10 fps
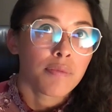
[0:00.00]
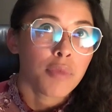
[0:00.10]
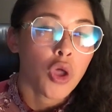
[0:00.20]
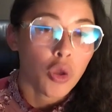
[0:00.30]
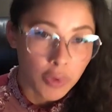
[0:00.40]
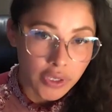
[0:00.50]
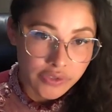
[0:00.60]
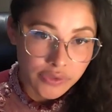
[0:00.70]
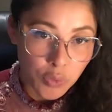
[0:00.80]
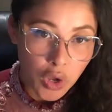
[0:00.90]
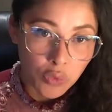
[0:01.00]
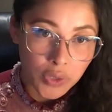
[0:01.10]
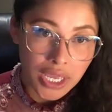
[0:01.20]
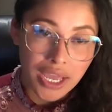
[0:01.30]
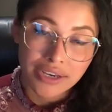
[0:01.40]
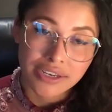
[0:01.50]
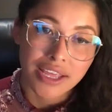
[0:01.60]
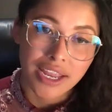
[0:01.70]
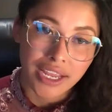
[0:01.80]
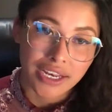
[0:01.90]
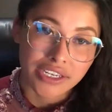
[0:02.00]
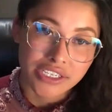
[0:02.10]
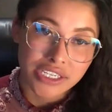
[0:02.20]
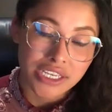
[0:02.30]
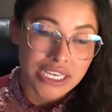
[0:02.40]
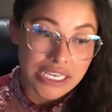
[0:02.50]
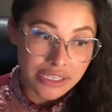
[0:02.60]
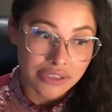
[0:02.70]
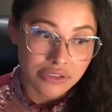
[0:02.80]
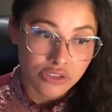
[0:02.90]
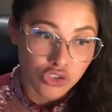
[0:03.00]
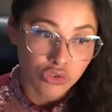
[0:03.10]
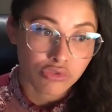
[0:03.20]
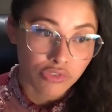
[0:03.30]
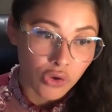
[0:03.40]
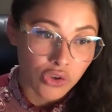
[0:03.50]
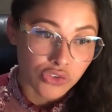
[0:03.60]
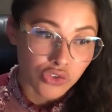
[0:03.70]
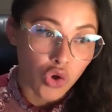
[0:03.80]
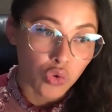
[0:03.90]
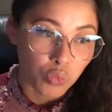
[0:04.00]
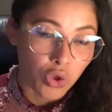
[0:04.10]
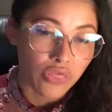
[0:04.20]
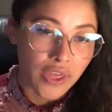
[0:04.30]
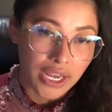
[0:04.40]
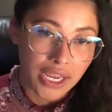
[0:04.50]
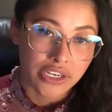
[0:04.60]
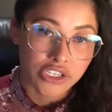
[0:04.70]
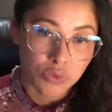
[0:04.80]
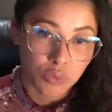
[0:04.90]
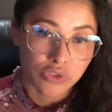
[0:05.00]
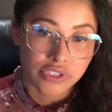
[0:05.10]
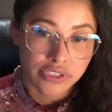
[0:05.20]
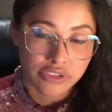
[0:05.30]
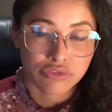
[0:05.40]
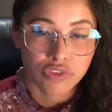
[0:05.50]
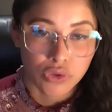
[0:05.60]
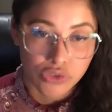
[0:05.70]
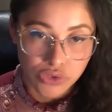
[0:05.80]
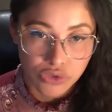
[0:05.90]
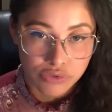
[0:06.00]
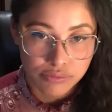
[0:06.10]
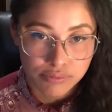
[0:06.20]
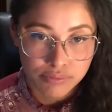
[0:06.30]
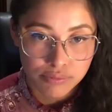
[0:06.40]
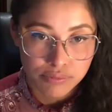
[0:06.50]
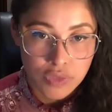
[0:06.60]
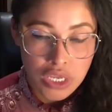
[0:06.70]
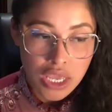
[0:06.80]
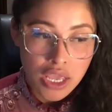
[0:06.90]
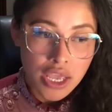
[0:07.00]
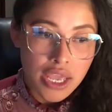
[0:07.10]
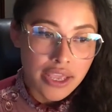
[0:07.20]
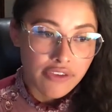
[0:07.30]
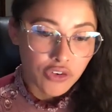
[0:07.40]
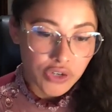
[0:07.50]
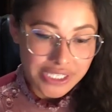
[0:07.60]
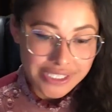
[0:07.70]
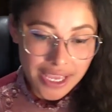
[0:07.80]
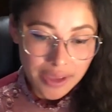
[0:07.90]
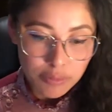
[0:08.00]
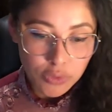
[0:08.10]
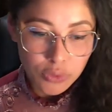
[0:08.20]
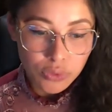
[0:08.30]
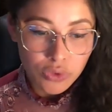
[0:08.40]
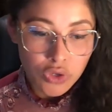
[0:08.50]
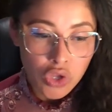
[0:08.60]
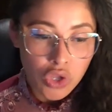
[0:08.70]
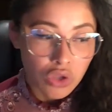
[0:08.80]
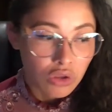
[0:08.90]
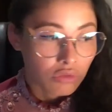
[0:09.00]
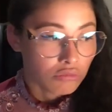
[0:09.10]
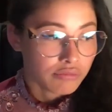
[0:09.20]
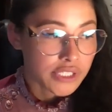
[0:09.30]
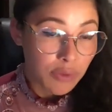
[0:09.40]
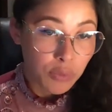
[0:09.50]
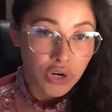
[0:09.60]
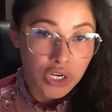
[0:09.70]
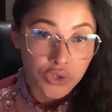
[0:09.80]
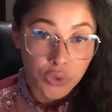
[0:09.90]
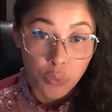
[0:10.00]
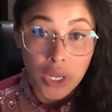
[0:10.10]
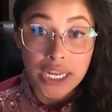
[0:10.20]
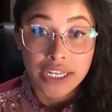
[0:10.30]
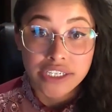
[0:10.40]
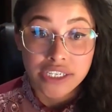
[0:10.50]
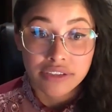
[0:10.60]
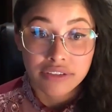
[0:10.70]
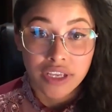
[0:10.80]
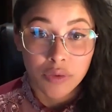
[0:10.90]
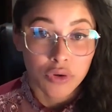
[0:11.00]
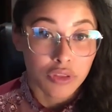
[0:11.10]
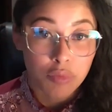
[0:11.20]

purpose while we are under that energy is to focus on what that energy wants us to focus on. For example, say we're under a one energy, okay, we're at the